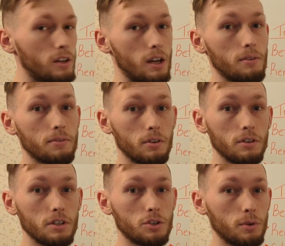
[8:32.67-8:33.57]
If there
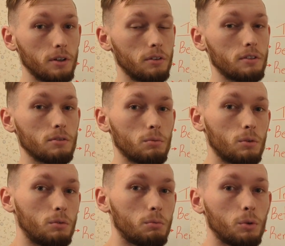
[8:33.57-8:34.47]
is a trigger in the
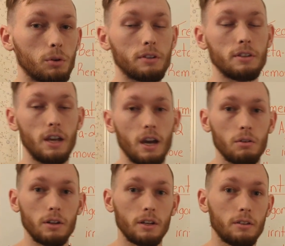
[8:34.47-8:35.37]
room or in the
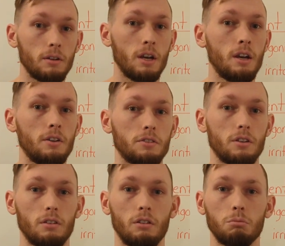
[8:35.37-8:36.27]
area, say
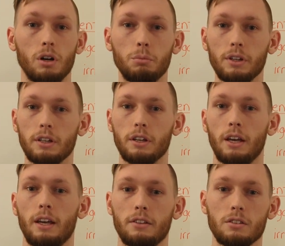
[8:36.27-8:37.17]
you're out in public
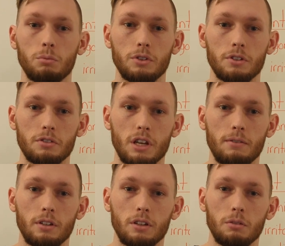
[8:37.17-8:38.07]
and someone starts
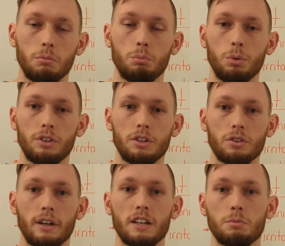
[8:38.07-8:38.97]
having a
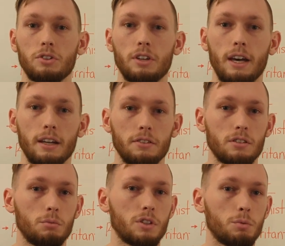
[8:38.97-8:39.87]
potential asthma attack and
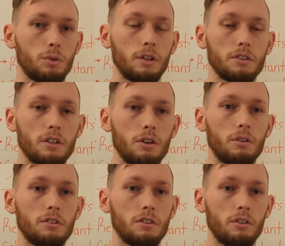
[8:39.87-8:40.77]
someone's smoking a
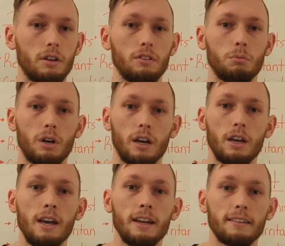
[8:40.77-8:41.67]
cigarette nearby,
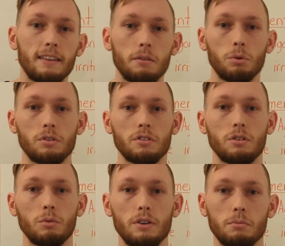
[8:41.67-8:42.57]
get that person
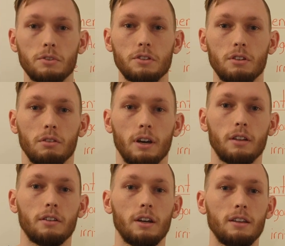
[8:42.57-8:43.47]
away from the
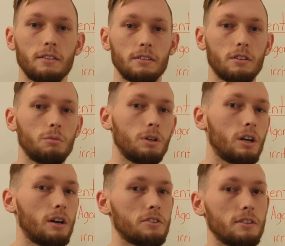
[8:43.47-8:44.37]
cigarette. Anything that could be
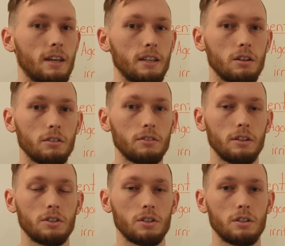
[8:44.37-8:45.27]
causing that
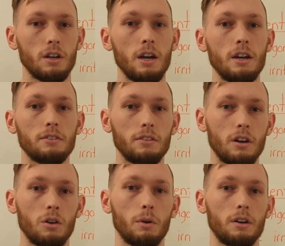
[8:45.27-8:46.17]
irritation to the
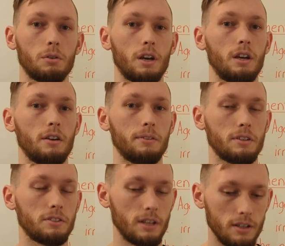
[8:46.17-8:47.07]
airway, okay? If it
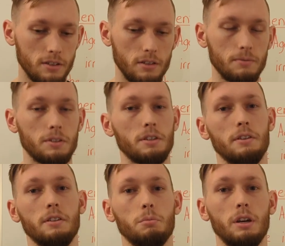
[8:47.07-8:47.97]
stays in the
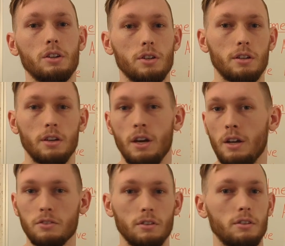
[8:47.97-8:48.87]
vicinity of the patient,
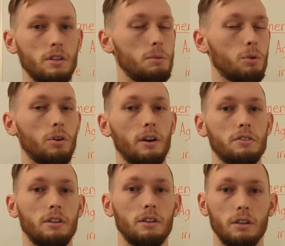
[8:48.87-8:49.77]
it's going to keep
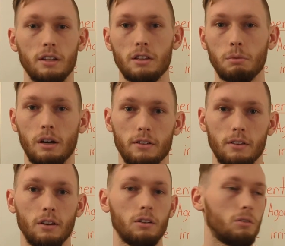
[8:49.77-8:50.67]
progressing. Get them out of
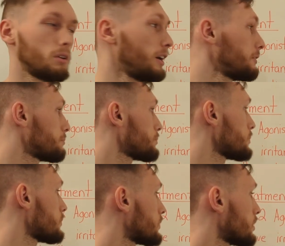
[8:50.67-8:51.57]
there, okay?
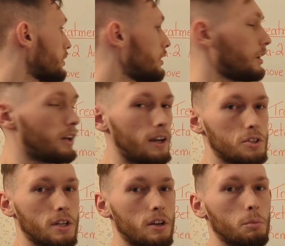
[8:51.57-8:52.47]

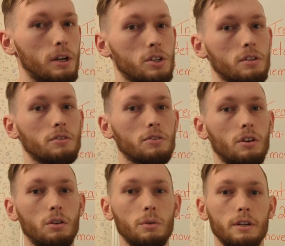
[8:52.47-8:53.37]
Educate your patients,
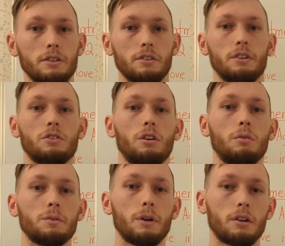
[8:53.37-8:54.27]
always. That should
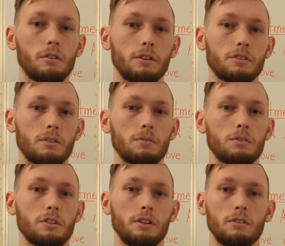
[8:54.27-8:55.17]
always be on our list of
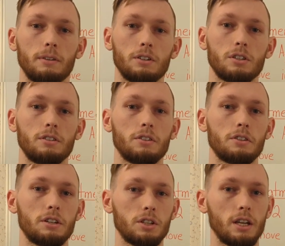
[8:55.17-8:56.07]
nursing interventions, is
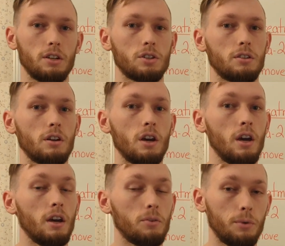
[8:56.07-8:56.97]
education.
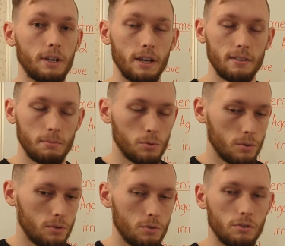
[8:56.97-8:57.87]
If we can get them to
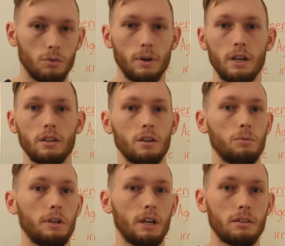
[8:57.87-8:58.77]
reduce their weight, if
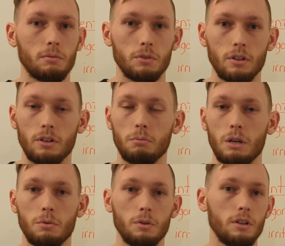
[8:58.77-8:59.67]
we can get them to
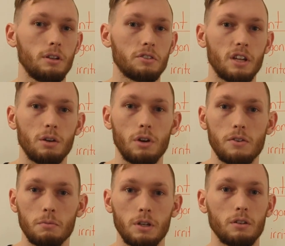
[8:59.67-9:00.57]
maybe stay away
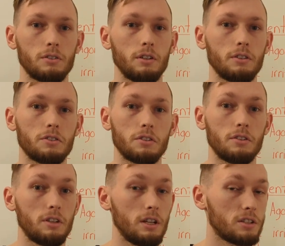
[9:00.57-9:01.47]
from irritants,
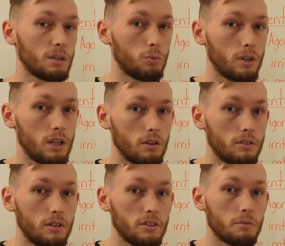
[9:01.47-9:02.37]
teach them what
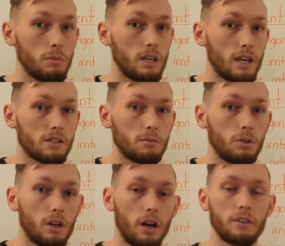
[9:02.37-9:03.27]
irritants may actually be
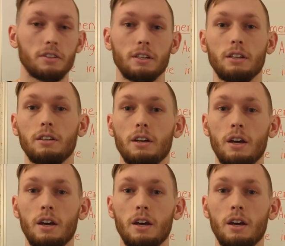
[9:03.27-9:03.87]
causing it,